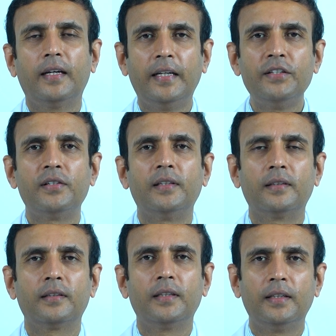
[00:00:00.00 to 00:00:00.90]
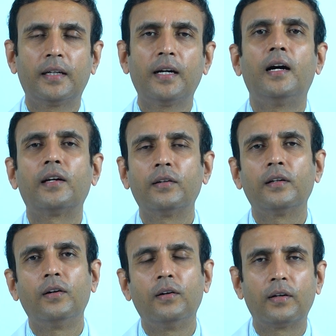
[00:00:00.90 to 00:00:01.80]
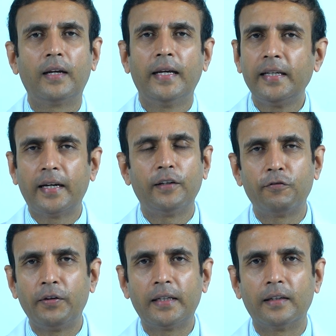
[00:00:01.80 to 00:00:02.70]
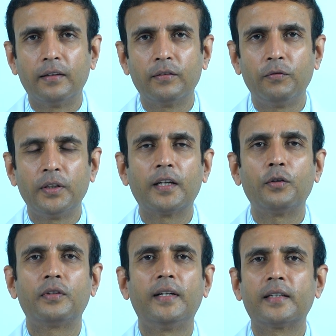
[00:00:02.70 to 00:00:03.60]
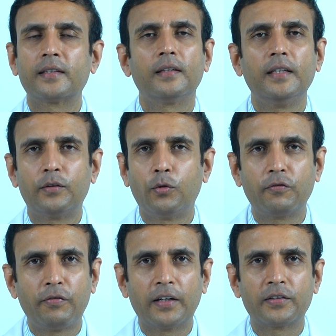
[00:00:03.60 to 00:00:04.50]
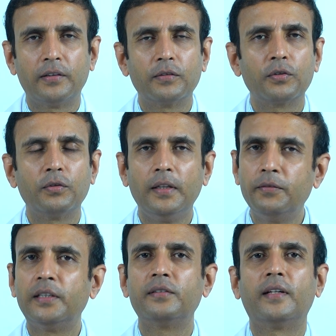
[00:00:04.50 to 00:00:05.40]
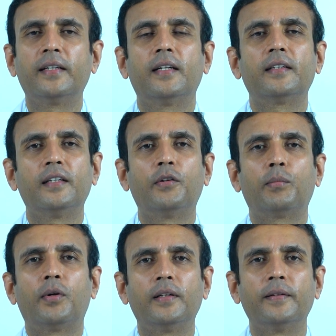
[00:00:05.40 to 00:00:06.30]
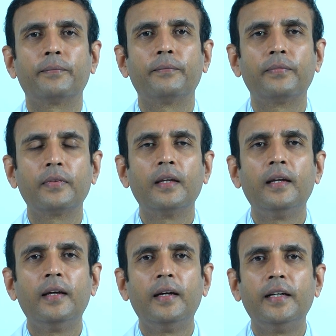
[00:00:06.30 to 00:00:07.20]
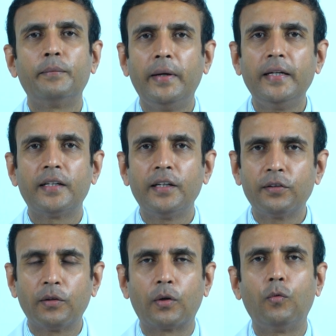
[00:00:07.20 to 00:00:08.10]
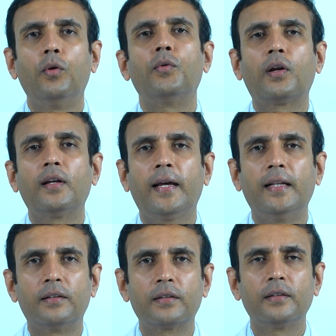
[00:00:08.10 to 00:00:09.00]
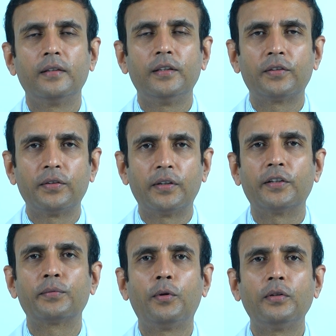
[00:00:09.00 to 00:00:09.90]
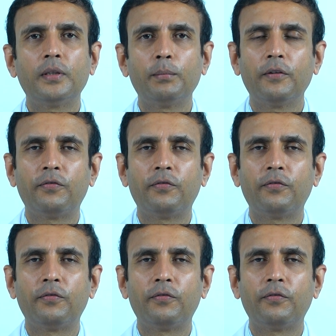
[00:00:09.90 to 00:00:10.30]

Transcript: an engine in a car or any kind of vehicle. Without that, it won't function. So liver is like that in our body. It maintains our overall health. It's responsible